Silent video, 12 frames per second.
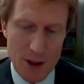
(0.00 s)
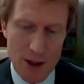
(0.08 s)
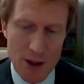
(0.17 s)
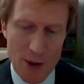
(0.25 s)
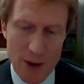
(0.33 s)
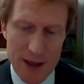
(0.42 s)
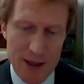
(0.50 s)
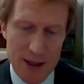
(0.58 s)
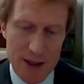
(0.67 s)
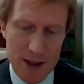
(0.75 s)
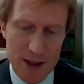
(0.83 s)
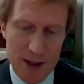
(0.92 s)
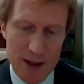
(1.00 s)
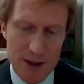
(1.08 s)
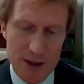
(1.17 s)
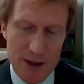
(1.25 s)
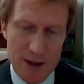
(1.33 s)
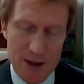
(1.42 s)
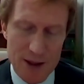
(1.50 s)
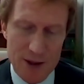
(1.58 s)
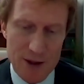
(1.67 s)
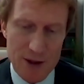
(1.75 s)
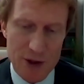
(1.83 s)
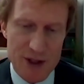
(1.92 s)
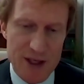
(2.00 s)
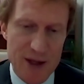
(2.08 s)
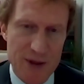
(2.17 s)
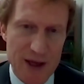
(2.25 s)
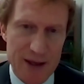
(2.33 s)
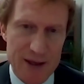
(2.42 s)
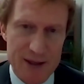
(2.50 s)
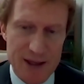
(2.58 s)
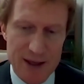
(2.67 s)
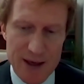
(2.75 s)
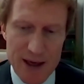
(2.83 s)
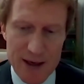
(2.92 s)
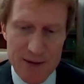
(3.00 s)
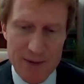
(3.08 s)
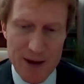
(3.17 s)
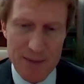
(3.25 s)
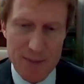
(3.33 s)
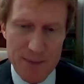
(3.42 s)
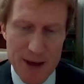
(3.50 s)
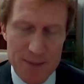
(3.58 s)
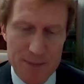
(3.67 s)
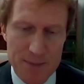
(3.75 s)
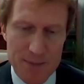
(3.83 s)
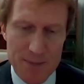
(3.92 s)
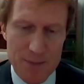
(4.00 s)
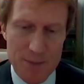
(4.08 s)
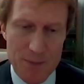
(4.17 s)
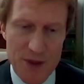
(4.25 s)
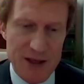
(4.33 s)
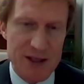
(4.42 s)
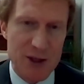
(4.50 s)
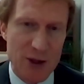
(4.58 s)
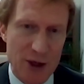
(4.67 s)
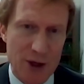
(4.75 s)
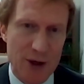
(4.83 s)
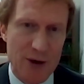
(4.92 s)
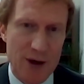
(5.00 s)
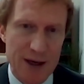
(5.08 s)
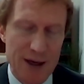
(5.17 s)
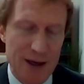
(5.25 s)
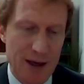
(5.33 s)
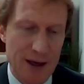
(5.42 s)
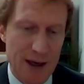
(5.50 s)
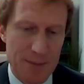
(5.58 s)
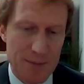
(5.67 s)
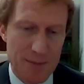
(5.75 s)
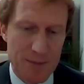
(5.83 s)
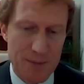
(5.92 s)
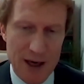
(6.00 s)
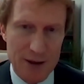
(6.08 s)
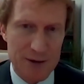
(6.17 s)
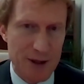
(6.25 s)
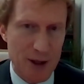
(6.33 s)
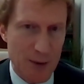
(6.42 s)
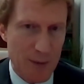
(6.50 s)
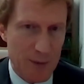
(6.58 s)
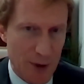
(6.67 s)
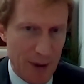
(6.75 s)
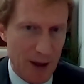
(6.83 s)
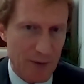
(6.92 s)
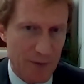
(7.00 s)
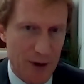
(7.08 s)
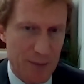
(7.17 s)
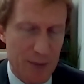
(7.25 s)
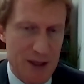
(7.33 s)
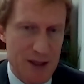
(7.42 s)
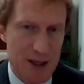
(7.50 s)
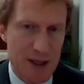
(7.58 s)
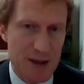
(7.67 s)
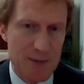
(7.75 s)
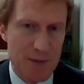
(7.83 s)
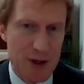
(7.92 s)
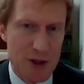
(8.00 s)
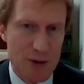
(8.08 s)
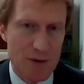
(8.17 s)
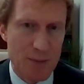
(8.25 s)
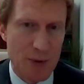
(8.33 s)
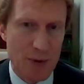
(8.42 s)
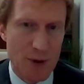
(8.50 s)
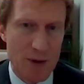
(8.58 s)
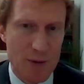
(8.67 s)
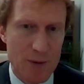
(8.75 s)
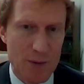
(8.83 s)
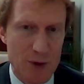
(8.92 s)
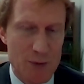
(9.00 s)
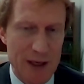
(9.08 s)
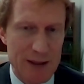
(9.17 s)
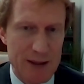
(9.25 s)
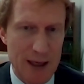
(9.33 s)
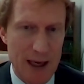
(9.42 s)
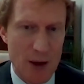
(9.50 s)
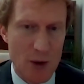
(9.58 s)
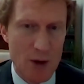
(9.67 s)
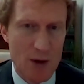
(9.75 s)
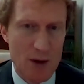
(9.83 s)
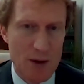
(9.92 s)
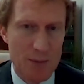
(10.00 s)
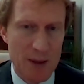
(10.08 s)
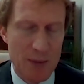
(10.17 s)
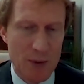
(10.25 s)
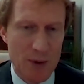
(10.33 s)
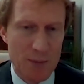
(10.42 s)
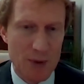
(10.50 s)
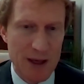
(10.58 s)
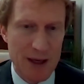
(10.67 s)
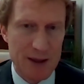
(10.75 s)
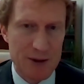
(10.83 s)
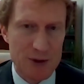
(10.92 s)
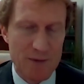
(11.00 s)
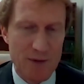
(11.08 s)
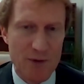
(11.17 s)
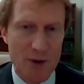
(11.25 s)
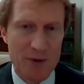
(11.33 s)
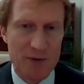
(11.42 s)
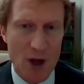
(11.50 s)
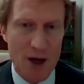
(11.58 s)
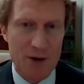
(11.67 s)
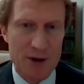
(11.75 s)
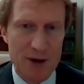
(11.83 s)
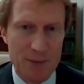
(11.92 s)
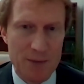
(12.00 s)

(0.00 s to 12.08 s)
You know, you see things and things still occurring. Marianne Turpel-Lafont in BC issued a report with respect to how people were playing sort of a form of lottery